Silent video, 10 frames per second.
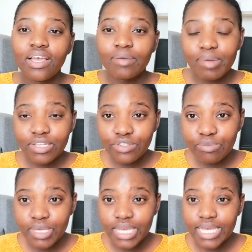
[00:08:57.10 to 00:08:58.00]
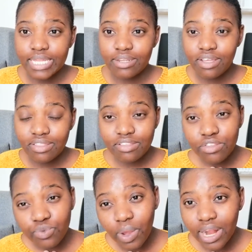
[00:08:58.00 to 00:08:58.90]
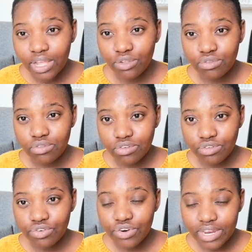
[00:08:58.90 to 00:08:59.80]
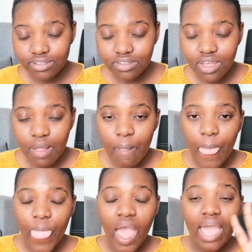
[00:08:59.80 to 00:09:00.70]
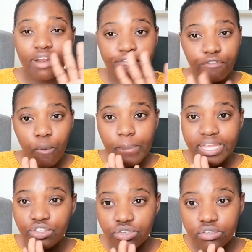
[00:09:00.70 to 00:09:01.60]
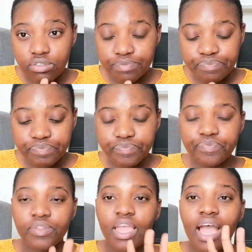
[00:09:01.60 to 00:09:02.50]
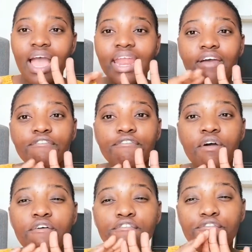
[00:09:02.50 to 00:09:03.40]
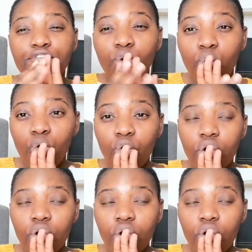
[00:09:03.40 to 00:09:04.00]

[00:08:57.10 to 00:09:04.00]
Back to me again. This is what I used to do, right? I had 4 majors. I'd have 4